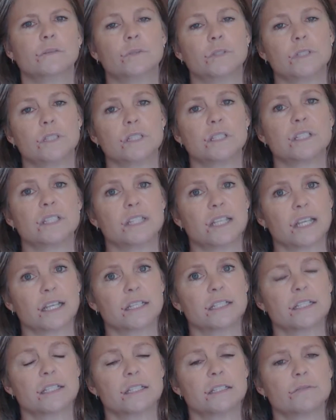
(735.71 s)
which is the
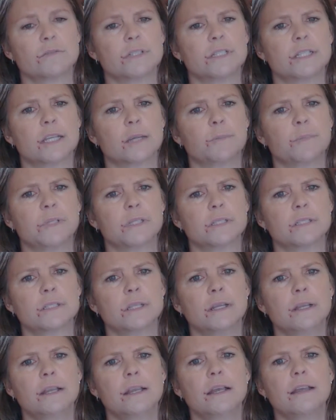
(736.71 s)
Textus
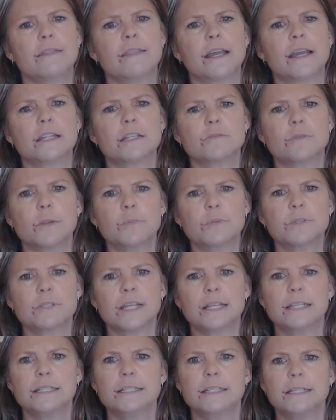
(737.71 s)
Receptus, that is
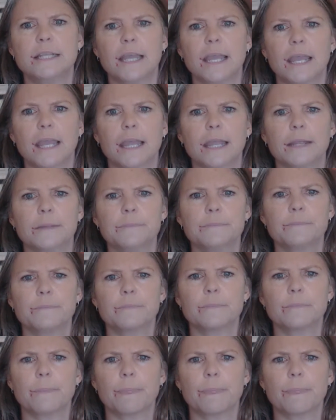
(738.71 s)
represented today.